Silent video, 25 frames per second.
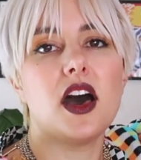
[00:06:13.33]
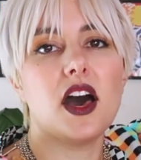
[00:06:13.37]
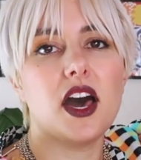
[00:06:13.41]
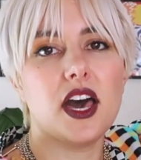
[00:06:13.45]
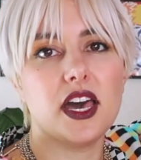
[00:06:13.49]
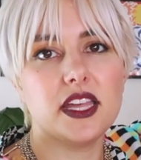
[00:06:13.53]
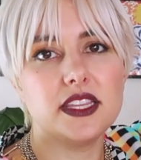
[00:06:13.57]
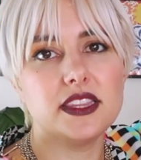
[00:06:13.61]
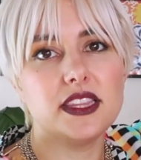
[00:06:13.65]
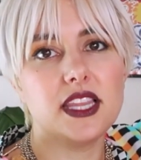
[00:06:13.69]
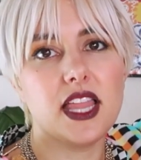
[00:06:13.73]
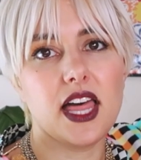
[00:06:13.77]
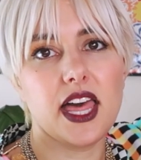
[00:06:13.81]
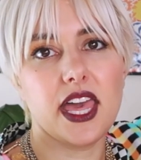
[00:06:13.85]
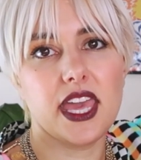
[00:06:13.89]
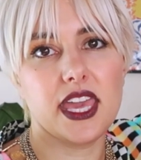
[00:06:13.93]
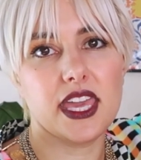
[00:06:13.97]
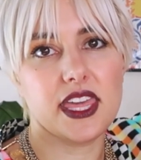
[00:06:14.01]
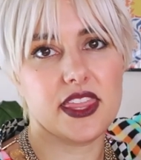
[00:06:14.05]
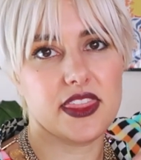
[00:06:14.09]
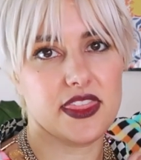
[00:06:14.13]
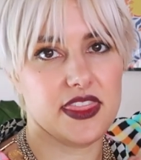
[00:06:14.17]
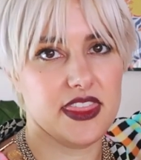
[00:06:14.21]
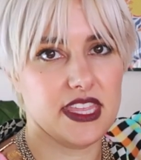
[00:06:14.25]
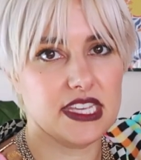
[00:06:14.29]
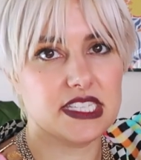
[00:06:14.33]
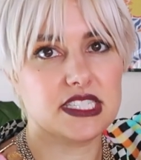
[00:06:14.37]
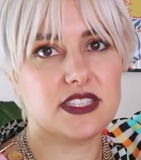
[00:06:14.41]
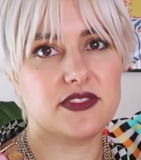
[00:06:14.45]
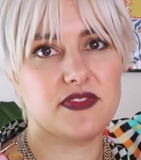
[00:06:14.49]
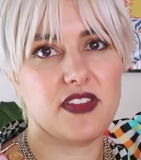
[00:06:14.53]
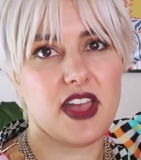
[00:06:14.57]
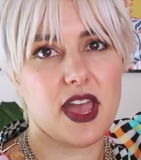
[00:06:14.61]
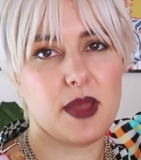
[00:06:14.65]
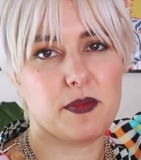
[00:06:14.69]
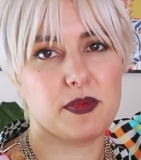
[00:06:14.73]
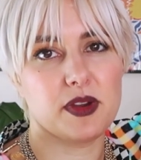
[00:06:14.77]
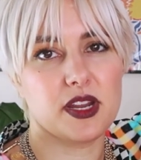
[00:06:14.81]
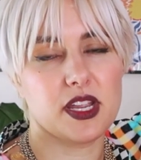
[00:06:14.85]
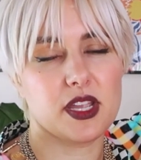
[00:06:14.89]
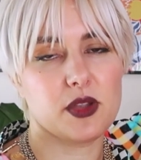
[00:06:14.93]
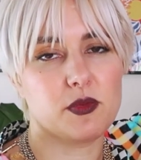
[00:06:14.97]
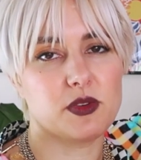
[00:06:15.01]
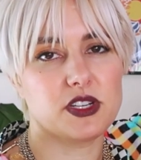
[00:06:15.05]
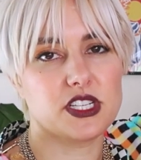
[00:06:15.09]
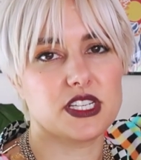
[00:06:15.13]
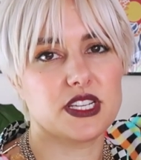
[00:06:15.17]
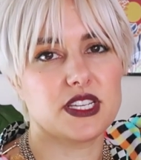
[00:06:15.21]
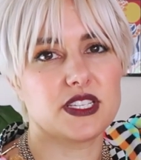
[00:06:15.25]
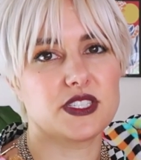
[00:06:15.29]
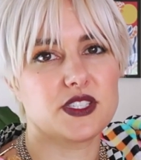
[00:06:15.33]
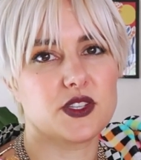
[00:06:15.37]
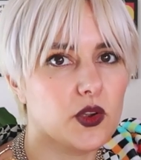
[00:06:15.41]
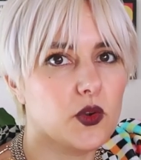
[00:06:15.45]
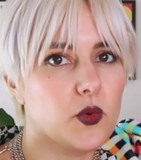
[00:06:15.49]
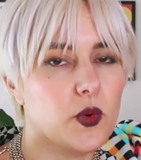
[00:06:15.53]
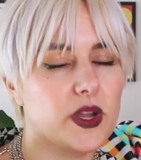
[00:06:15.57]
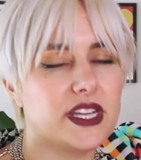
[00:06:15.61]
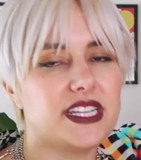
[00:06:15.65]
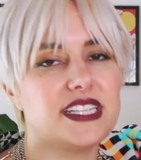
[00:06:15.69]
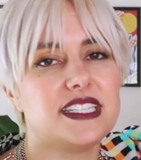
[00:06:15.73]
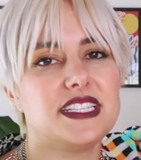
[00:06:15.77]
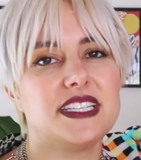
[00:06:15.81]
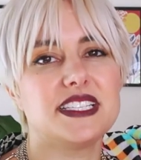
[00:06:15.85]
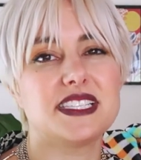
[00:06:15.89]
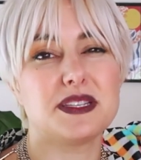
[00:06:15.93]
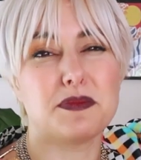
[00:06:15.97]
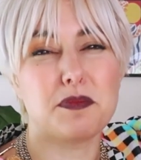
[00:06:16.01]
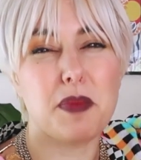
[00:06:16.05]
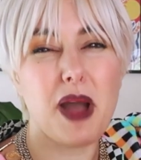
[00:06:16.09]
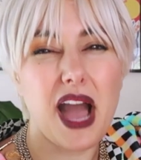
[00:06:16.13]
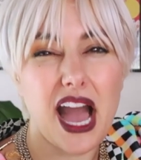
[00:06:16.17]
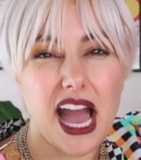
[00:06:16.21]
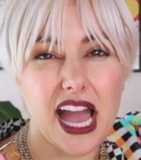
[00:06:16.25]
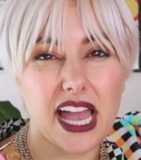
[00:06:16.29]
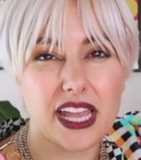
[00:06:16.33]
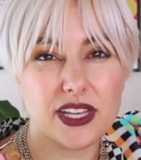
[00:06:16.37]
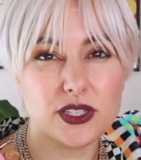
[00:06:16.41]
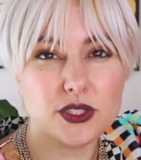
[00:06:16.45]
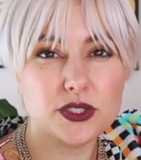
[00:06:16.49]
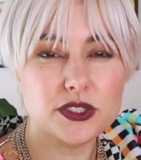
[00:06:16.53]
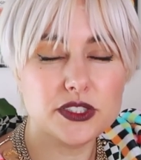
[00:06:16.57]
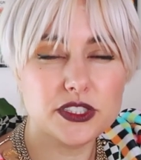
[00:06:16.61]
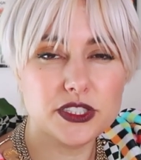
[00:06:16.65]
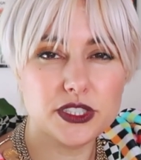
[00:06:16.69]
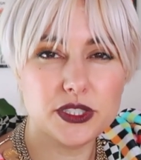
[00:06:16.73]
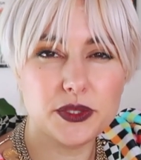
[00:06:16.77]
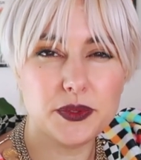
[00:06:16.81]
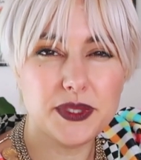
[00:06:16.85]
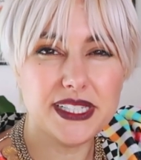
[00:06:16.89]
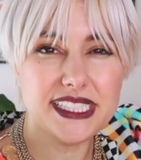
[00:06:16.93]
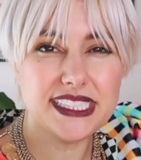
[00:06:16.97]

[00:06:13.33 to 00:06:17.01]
Unlike this fabric, which has quite a decent pile to